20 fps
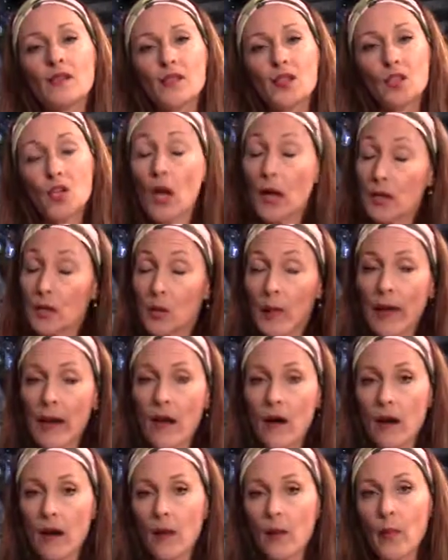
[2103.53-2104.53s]
I talked
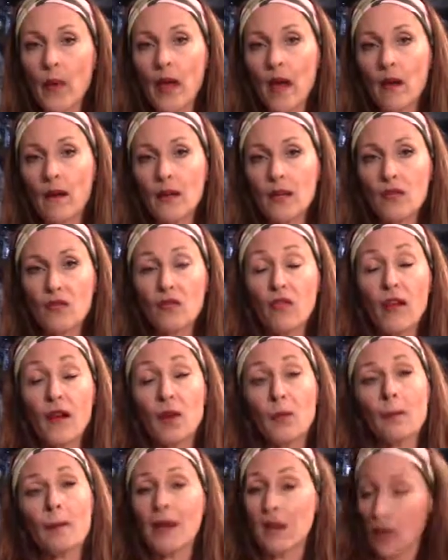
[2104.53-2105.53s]
about
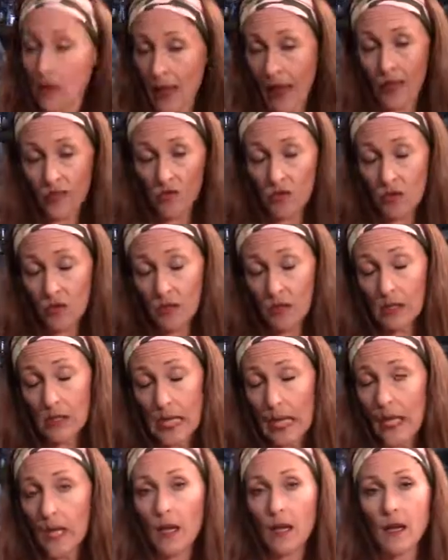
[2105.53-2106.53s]
environmental hazards
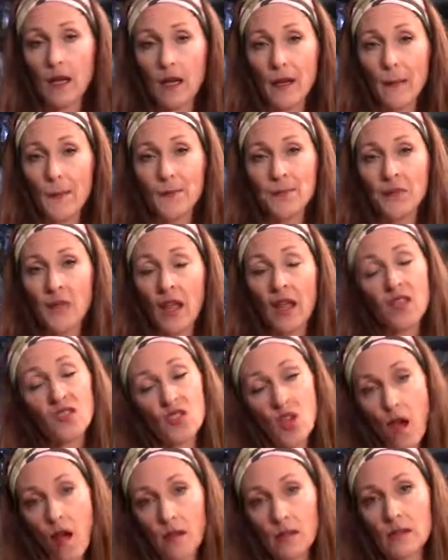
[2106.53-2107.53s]
and
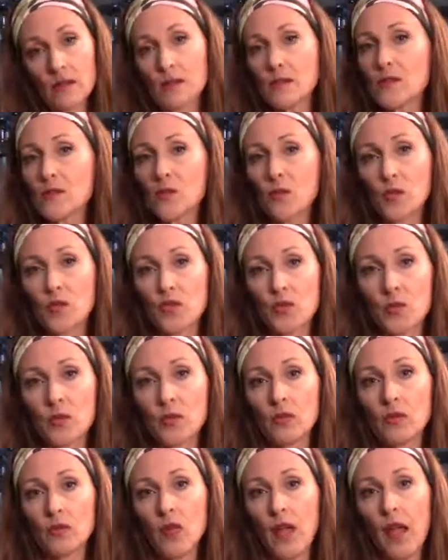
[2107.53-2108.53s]
toxins, which
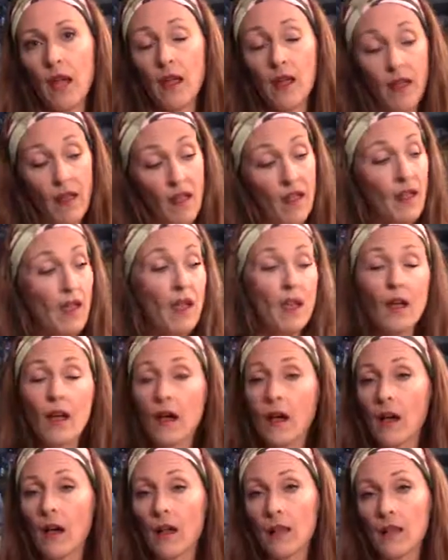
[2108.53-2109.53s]
will take
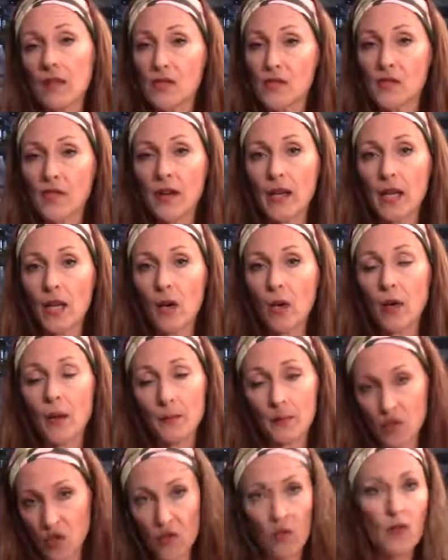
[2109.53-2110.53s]
this video
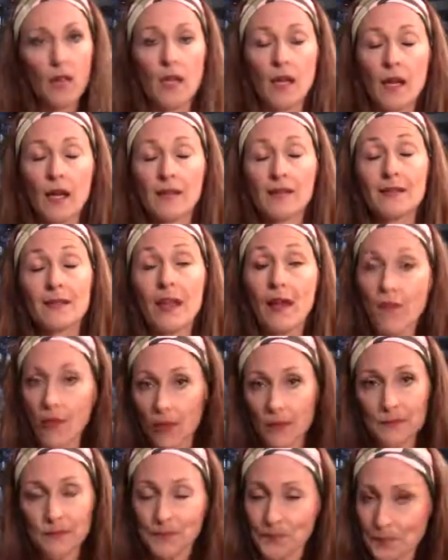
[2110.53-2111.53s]
up to the next
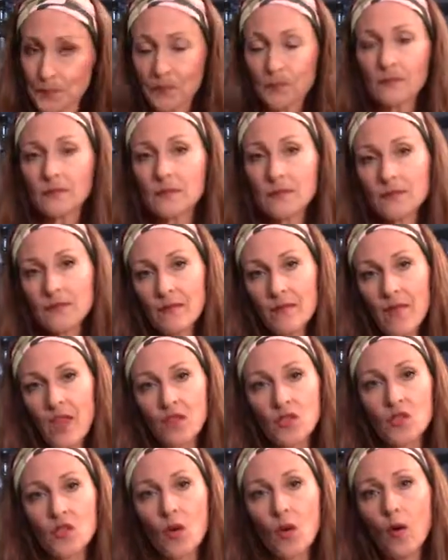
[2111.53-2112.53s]
level.
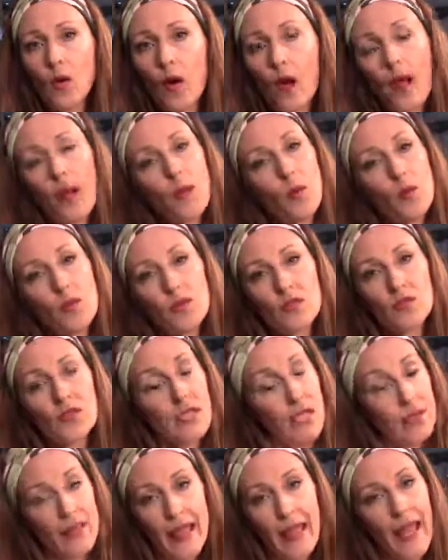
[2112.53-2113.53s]
So I will
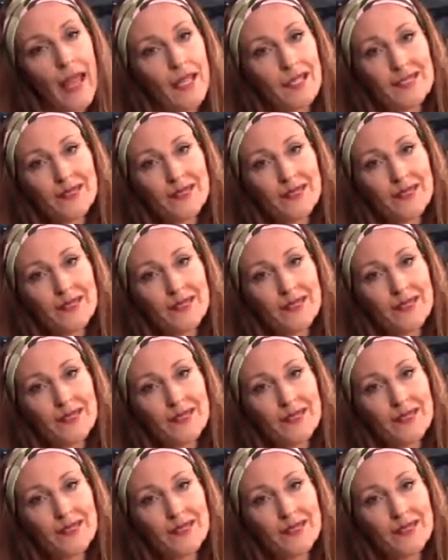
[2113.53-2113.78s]
see you then.